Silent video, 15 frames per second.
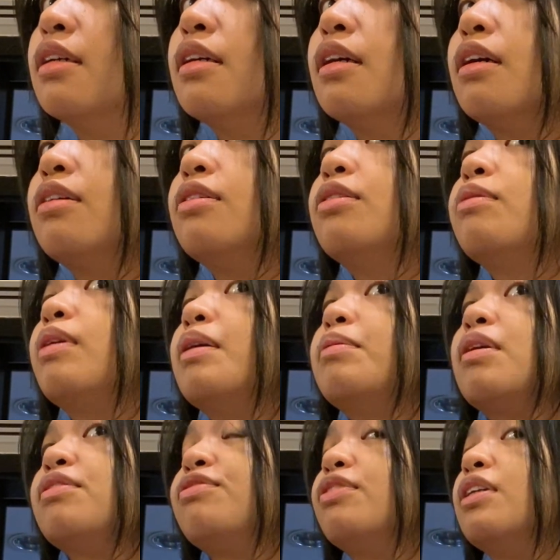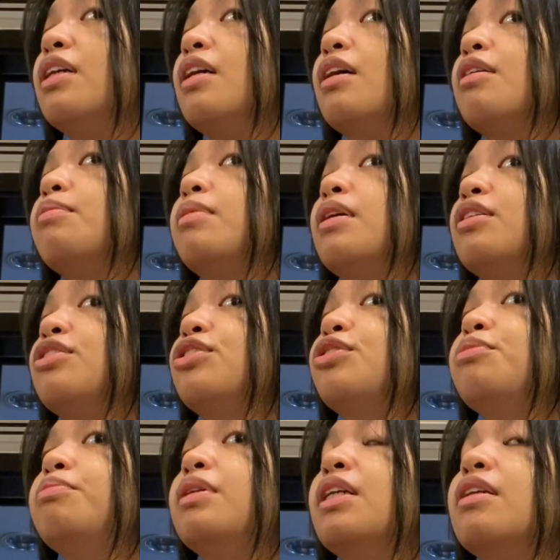I don't know why I'm not freaking out, but I
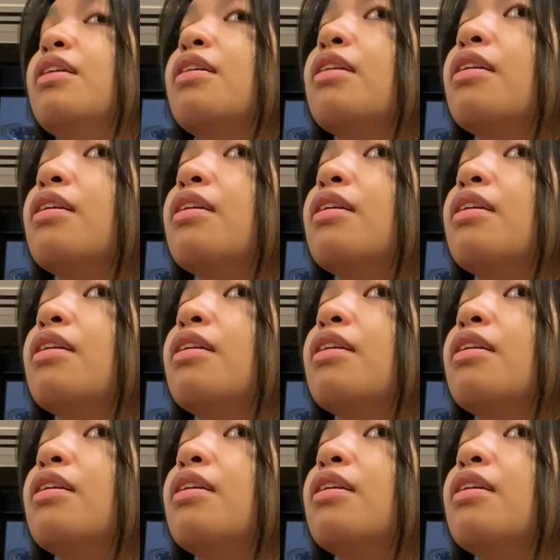should be.